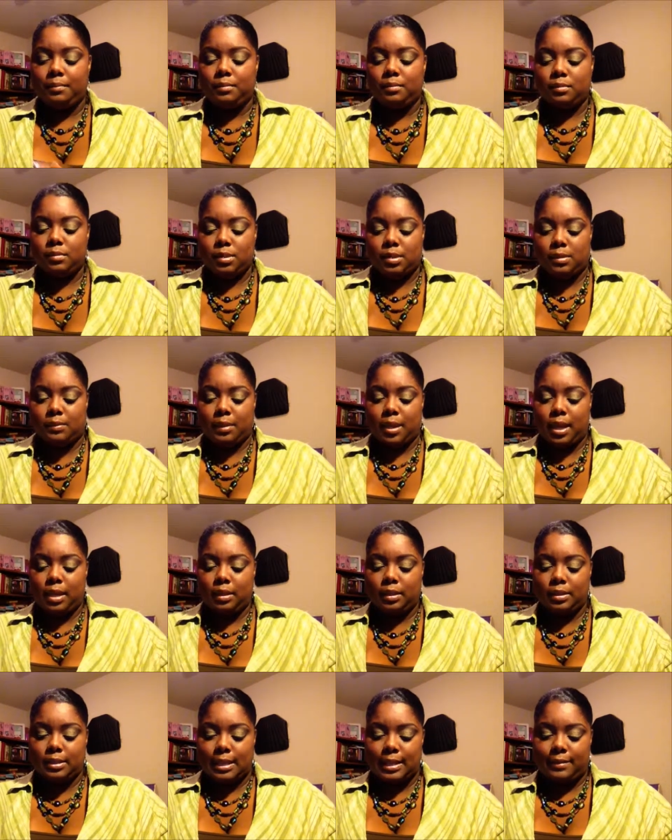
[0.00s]
Some
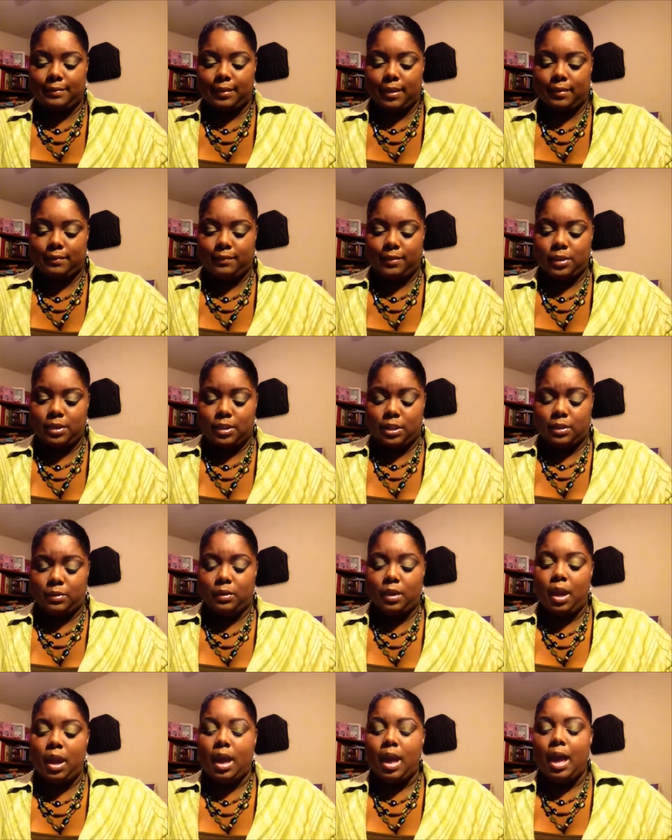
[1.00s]
colors out of Comfort
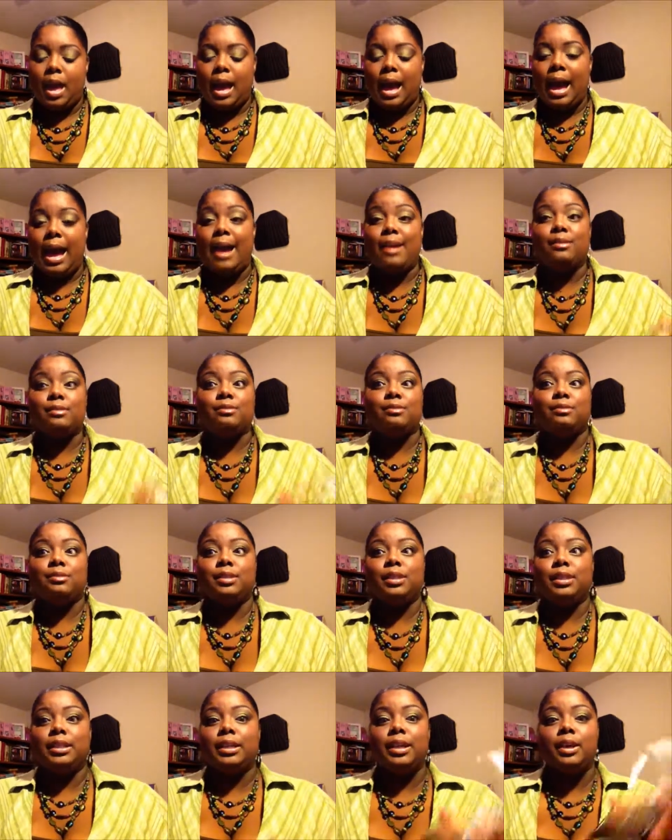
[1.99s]
Zone. I
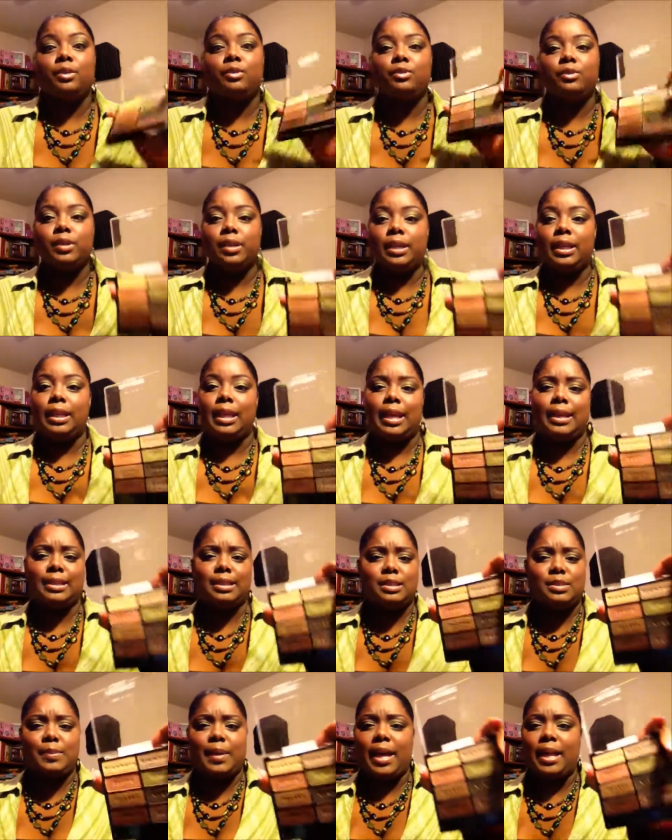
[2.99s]
really like
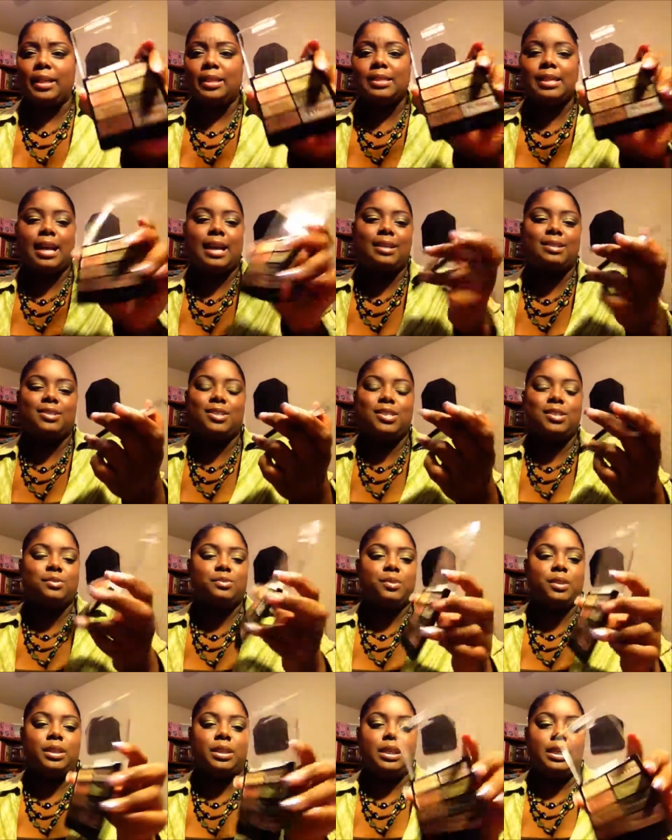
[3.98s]
these palettes. I just
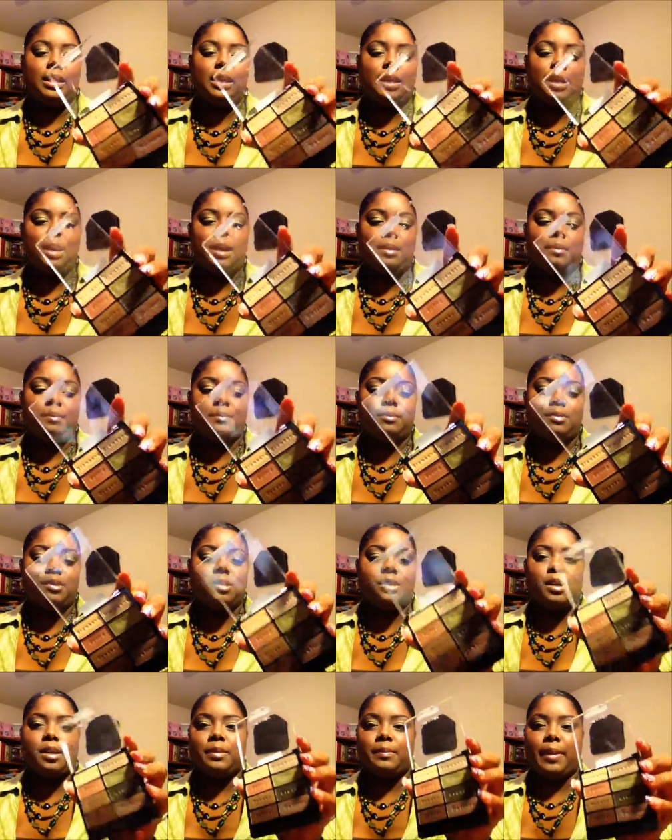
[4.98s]
really
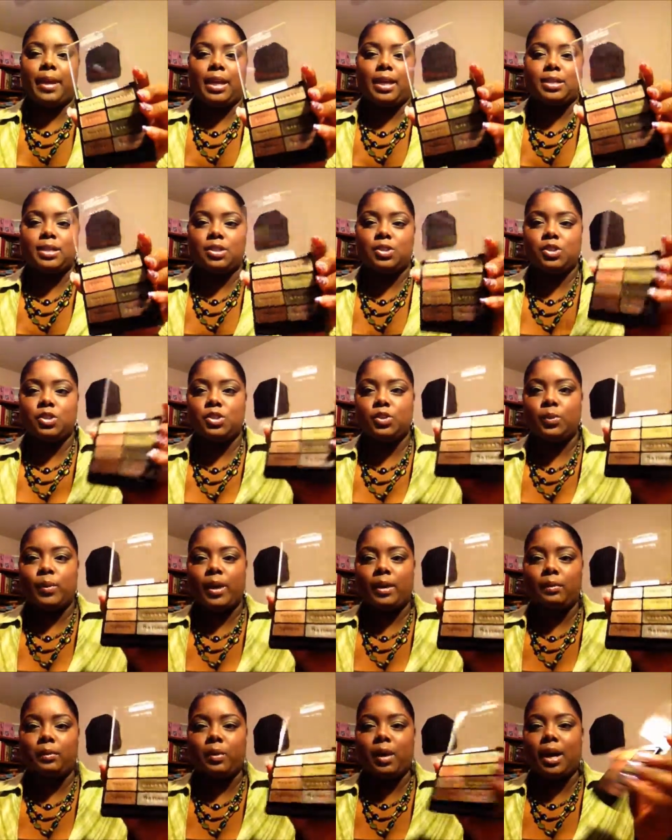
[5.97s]
started paying attention to
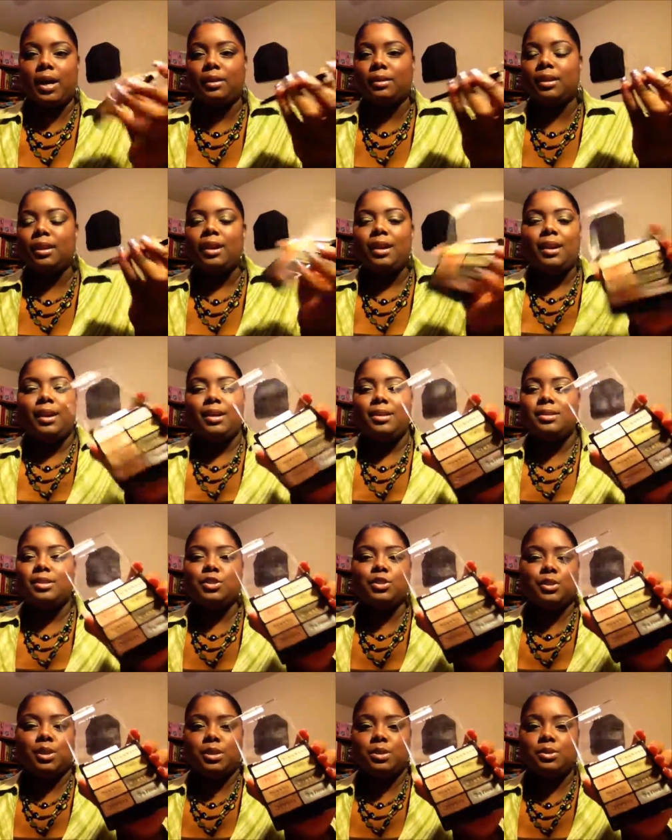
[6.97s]
Wet n Wild. It's a
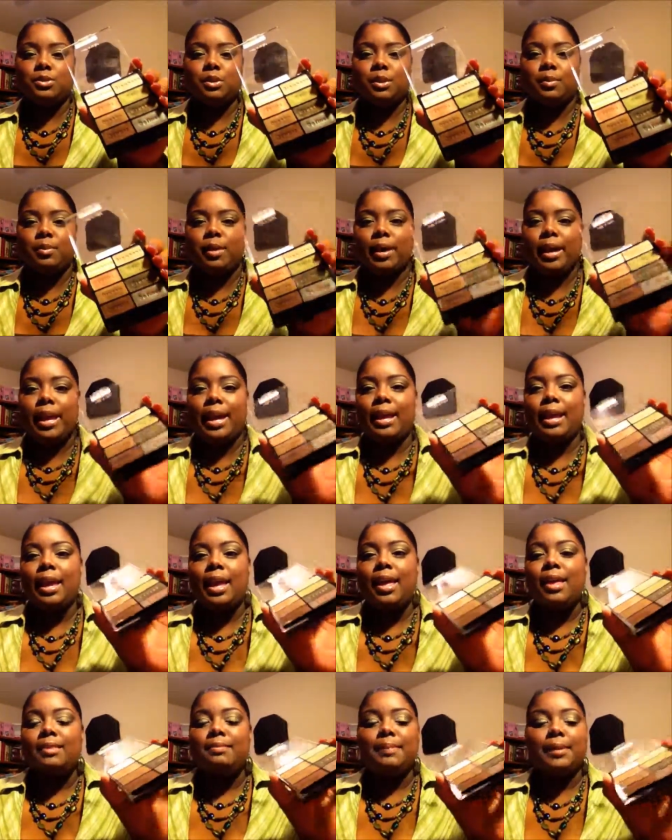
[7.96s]
drugstore brand,
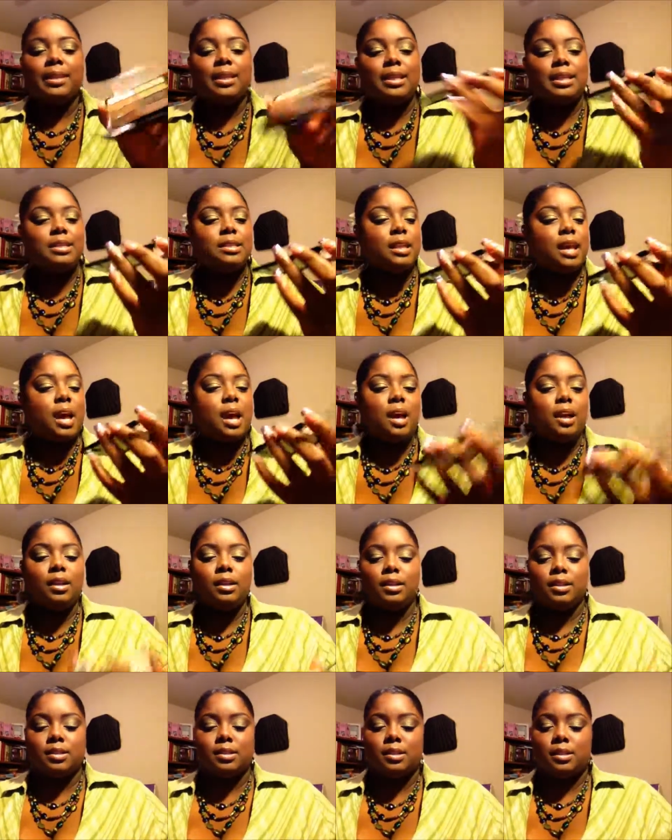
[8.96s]
but these
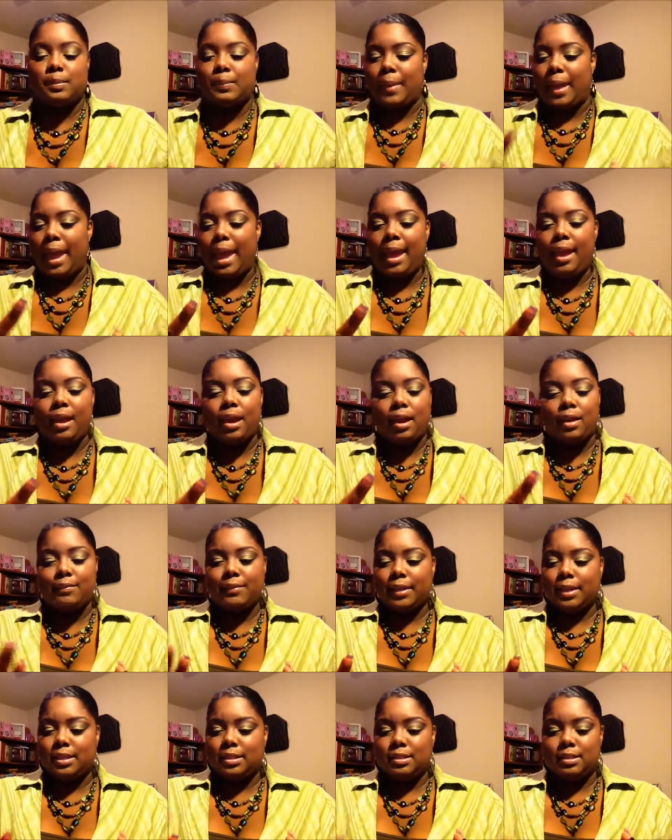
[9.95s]
colors, the payoff
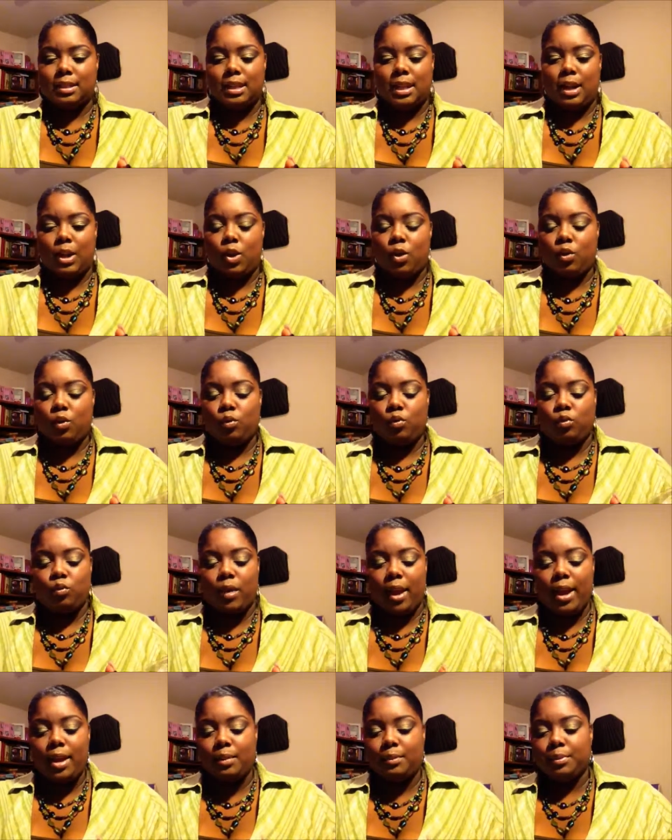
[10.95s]
is
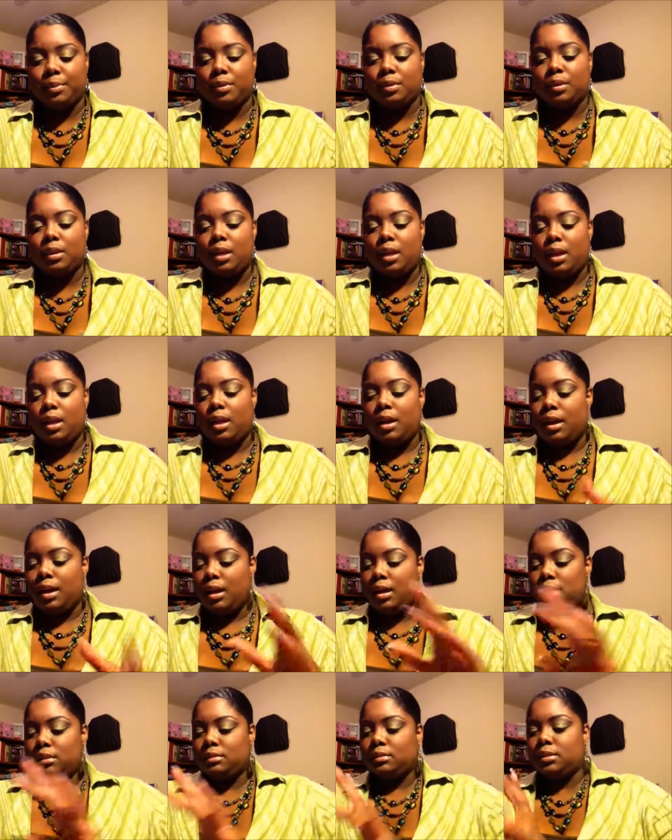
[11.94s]
incredible.
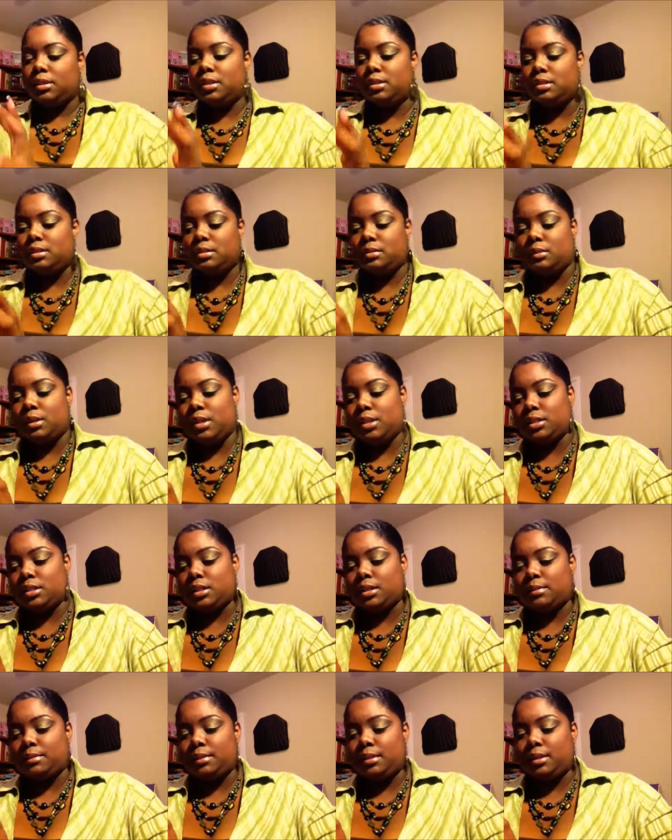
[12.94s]
I'll just swatch a
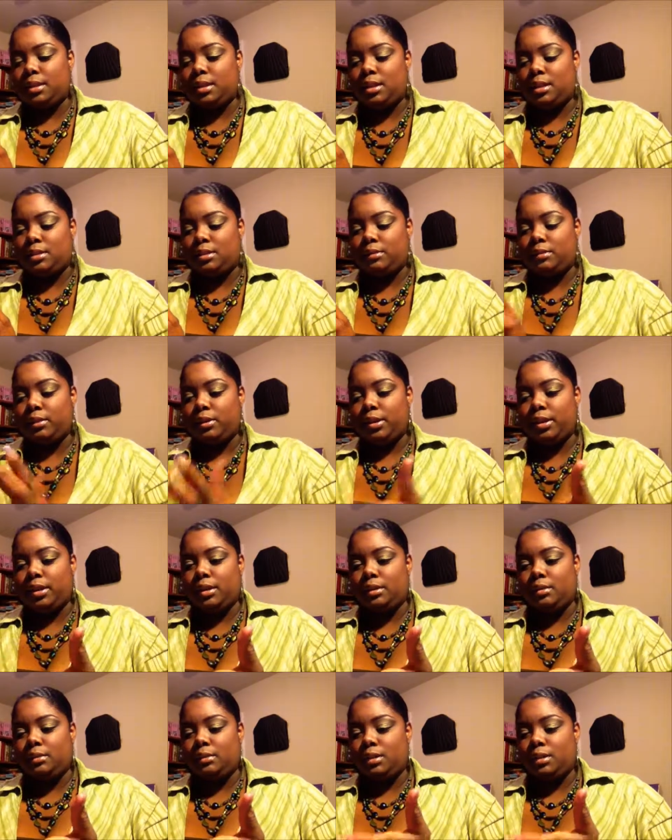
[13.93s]
couple of these for you.